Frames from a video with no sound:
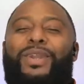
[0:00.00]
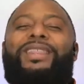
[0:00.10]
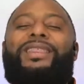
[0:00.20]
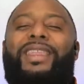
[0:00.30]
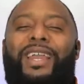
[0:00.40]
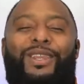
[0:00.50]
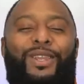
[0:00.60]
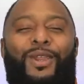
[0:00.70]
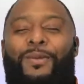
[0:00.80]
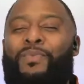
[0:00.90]
And we
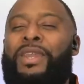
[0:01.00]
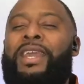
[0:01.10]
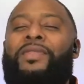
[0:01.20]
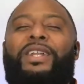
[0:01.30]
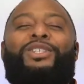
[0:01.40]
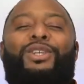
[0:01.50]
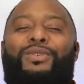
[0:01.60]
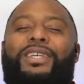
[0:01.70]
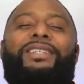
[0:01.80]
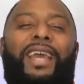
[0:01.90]
thank you that
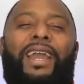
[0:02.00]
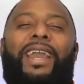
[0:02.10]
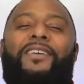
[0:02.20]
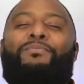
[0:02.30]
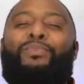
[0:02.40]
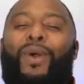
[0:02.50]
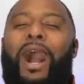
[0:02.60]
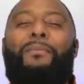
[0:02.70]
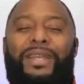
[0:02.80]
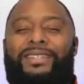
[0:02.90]
you today have
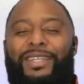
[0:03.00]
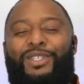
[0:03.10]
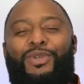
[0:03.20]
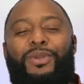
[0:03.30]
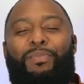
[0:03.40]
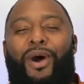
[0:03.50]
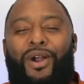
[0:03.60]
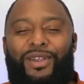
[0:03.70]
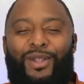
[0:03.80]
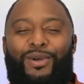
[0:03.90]
promised that you would
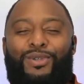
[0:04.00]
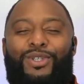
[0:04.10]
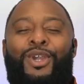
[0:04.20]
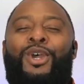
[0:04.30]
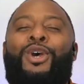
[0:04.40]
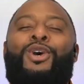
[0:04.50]
pardon those